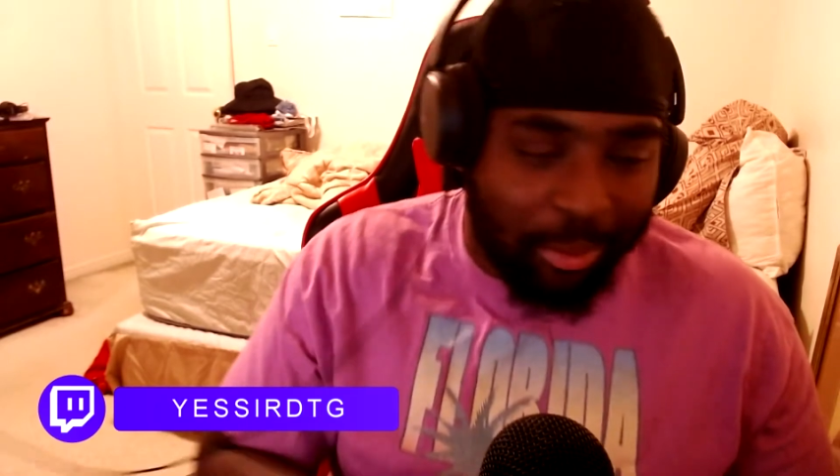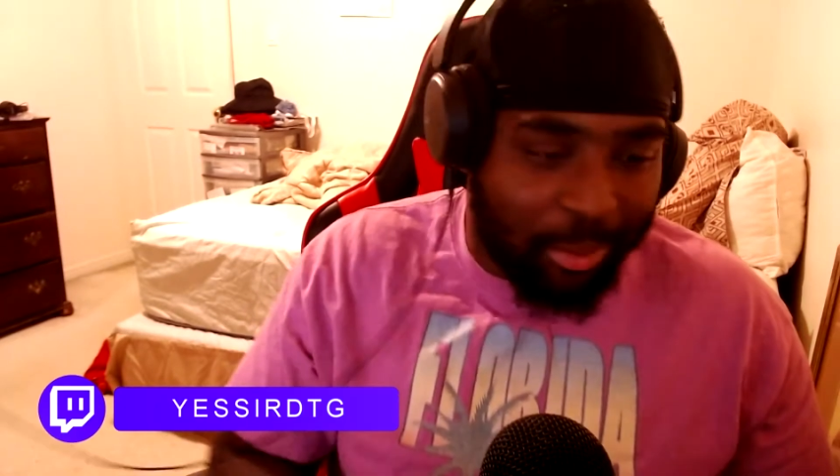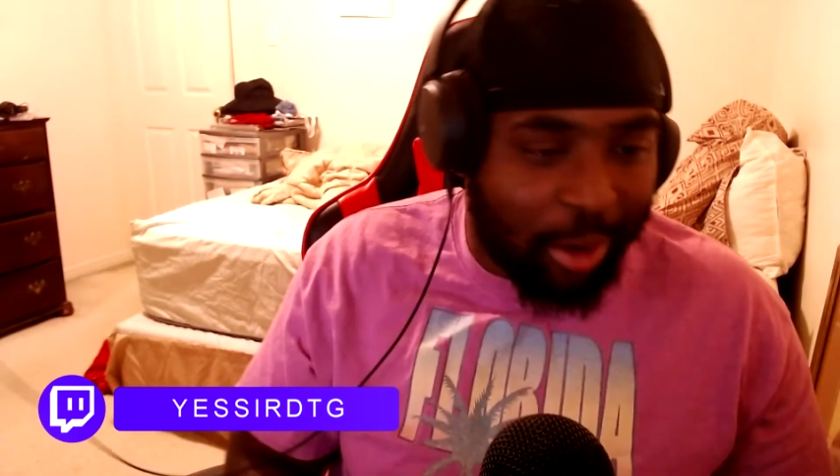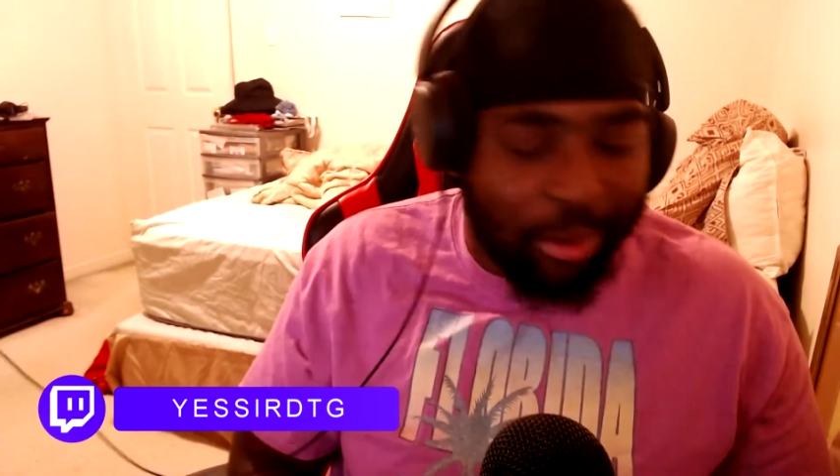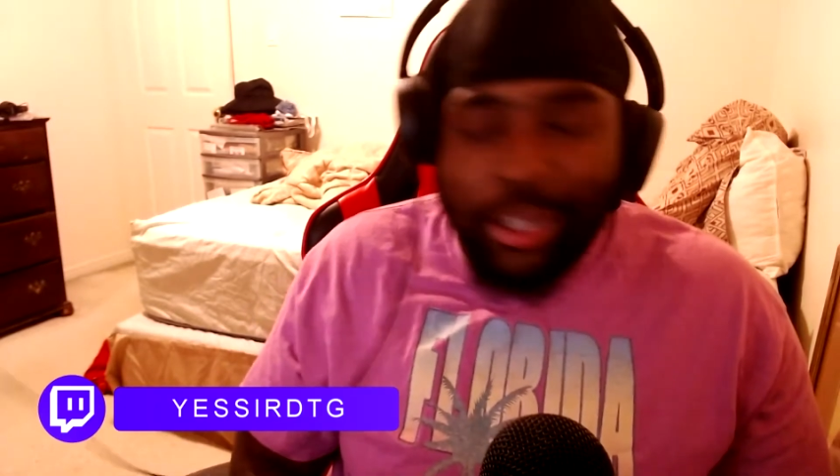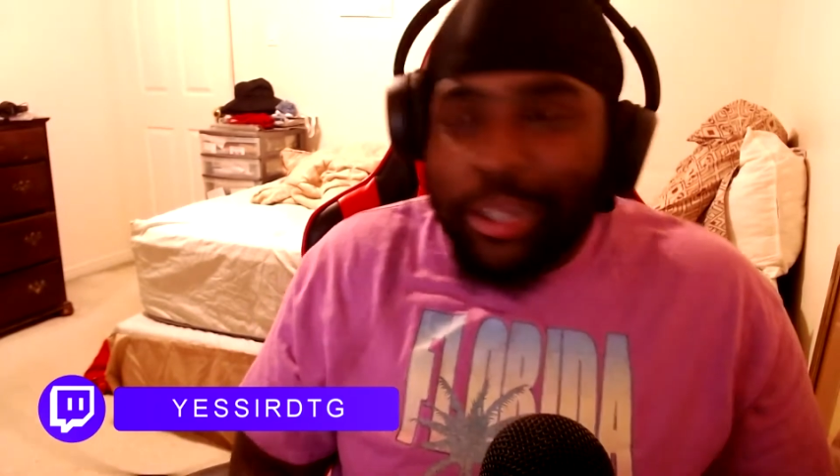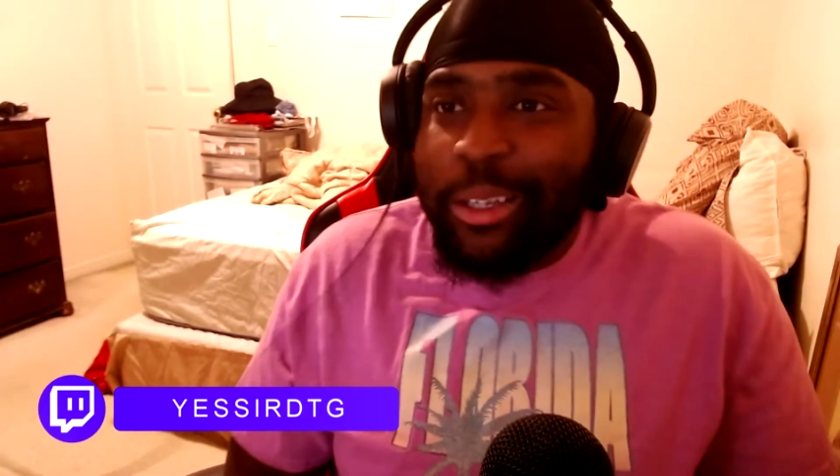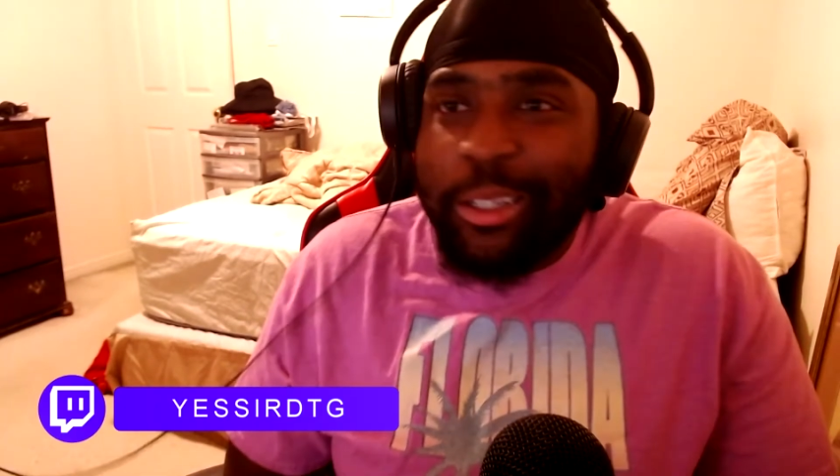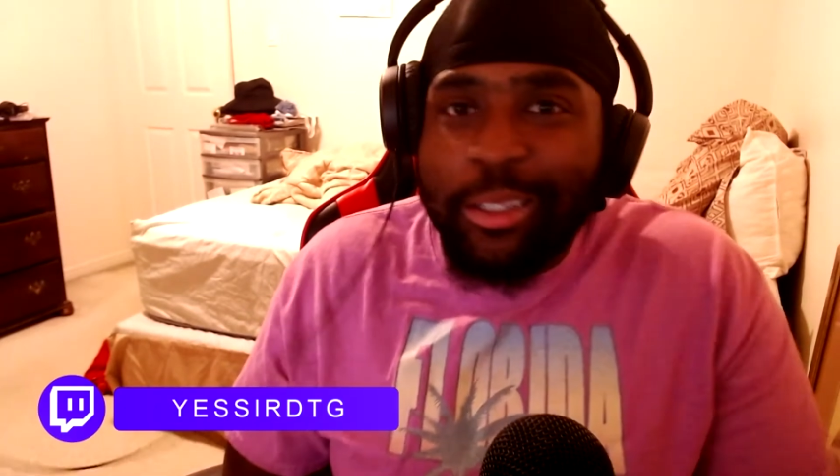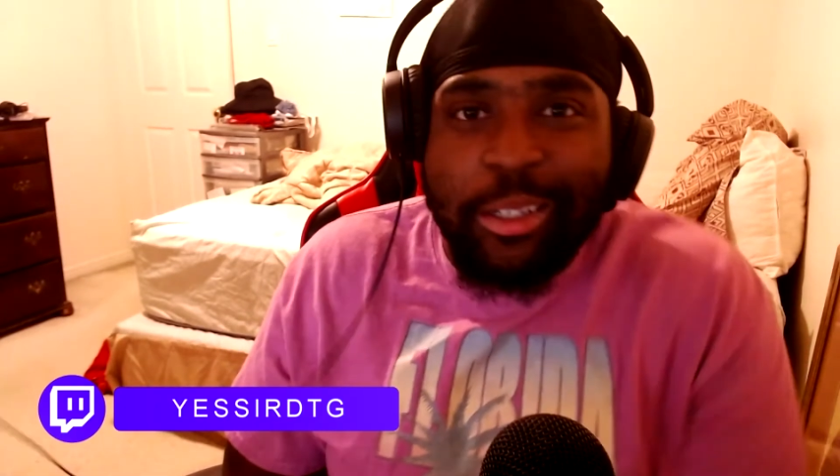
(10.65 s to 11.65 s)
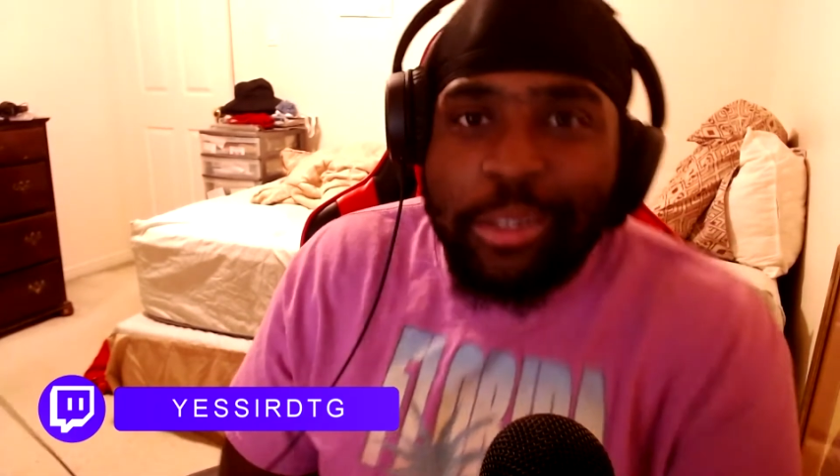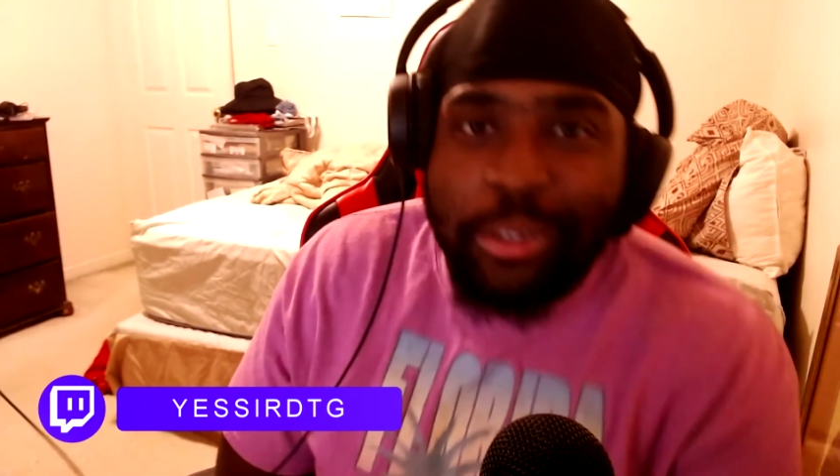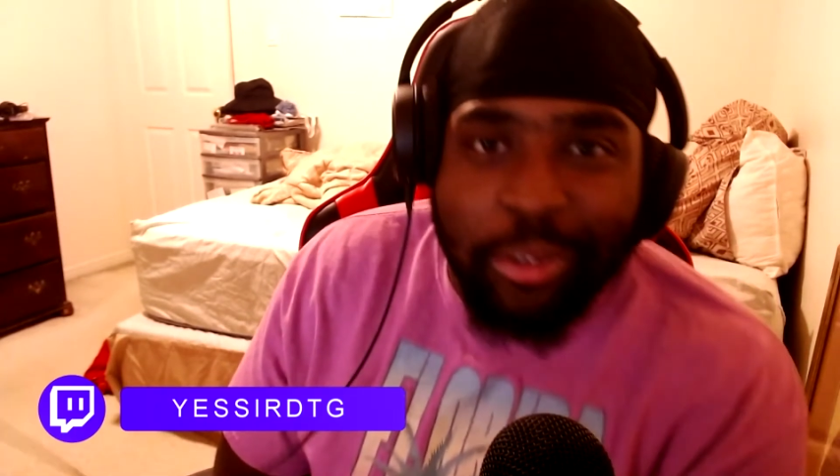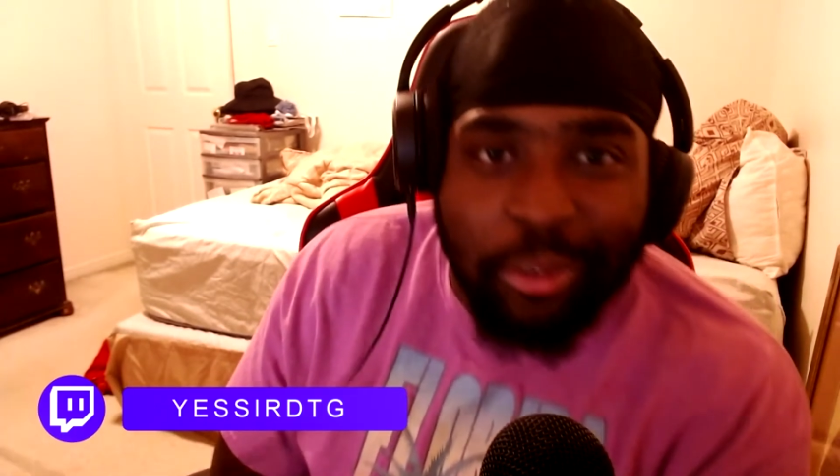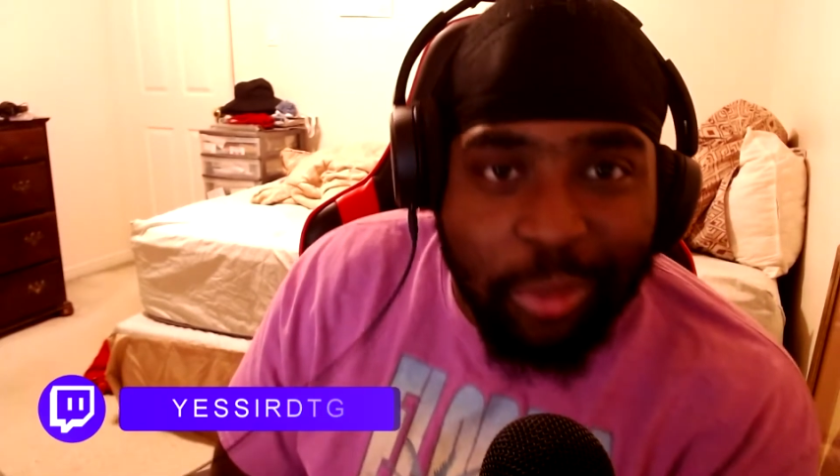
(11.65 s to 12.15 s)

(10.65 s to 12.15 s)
Now, he says this is